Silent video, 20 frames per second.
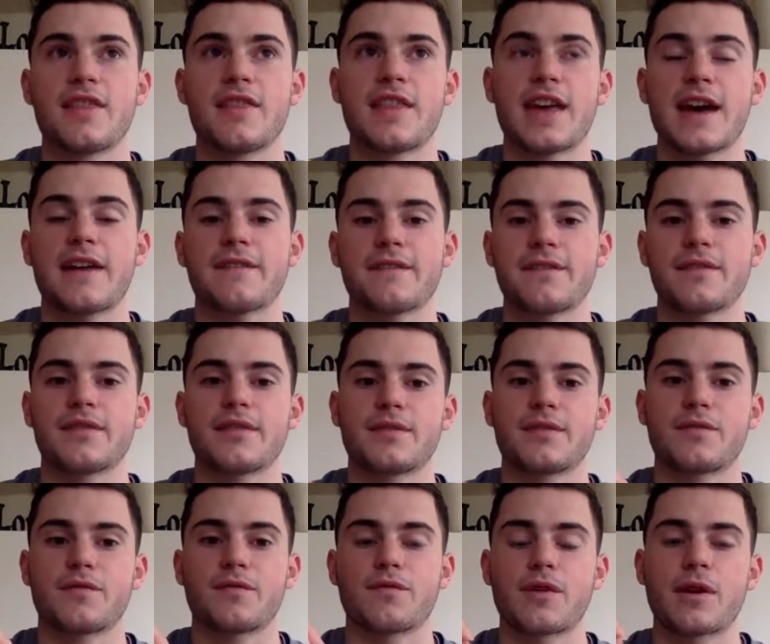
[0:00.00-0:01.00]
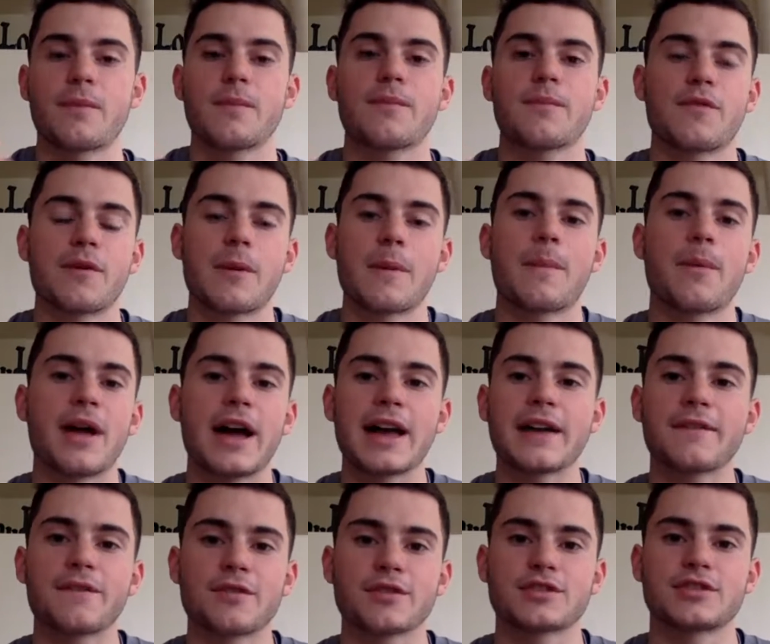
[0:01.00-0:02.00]
that from
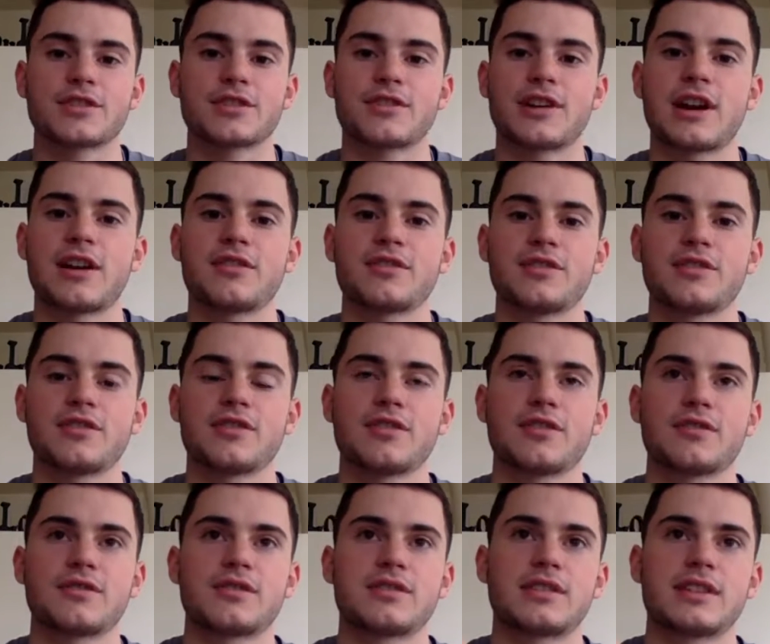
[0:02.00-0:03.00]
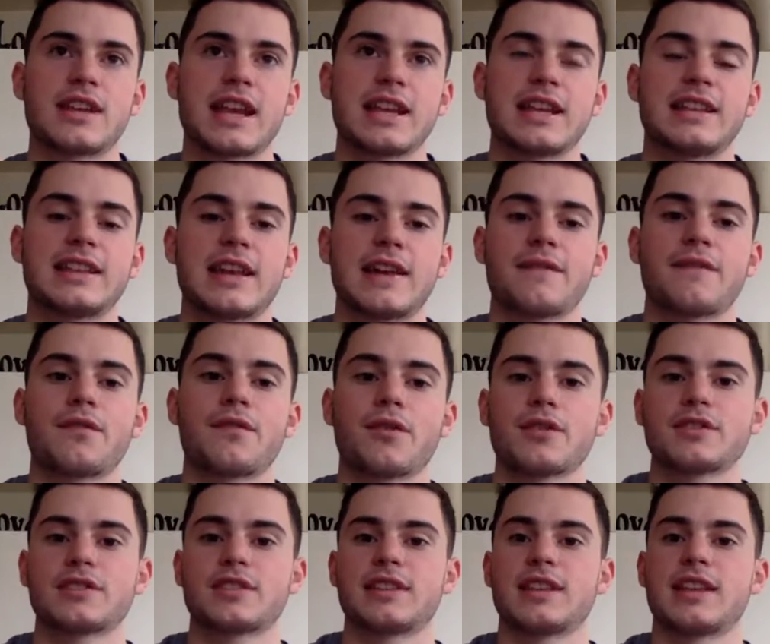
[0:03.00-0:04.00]
applying force to the ground, you're taking that
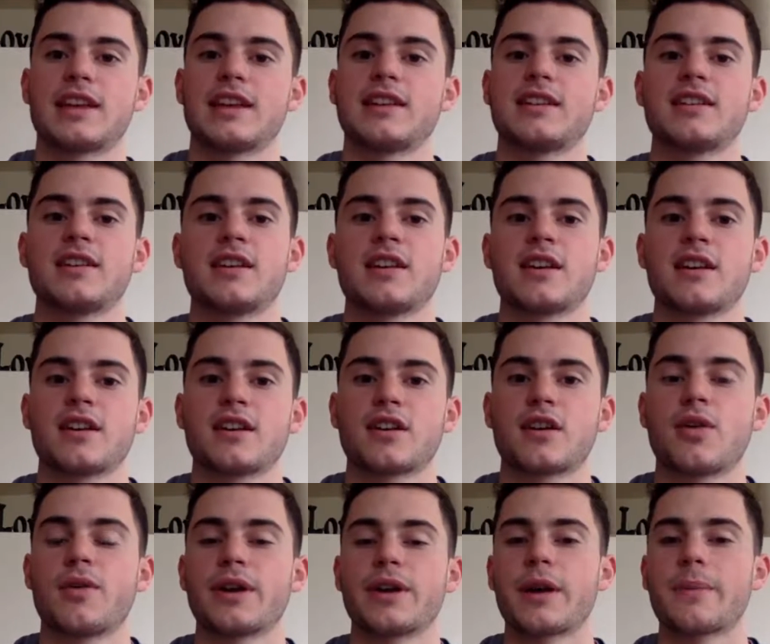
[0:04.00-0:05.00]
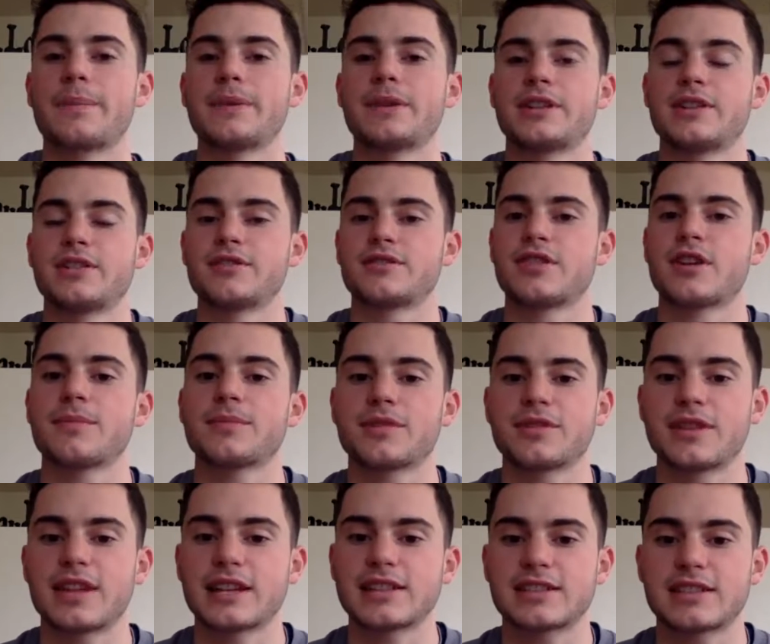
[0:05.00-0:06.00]
force and then going up into your jump.
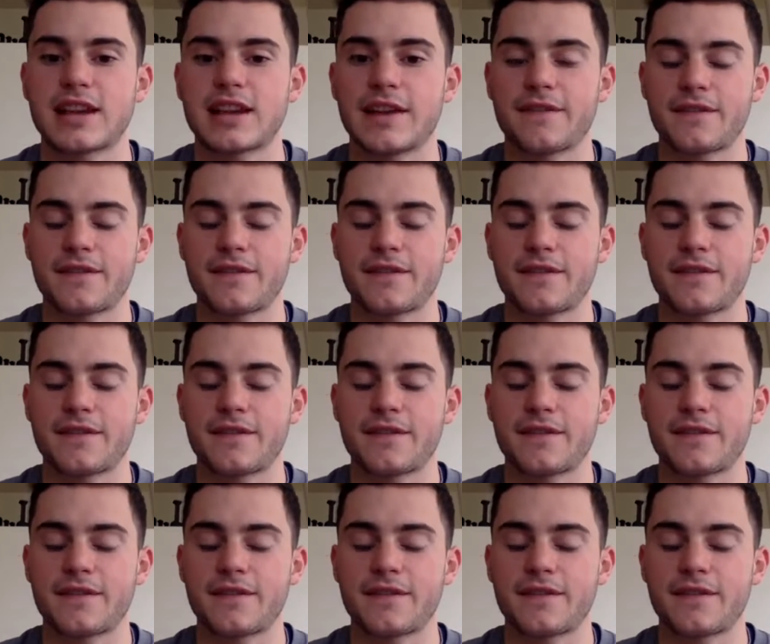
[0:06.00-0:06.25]
So that's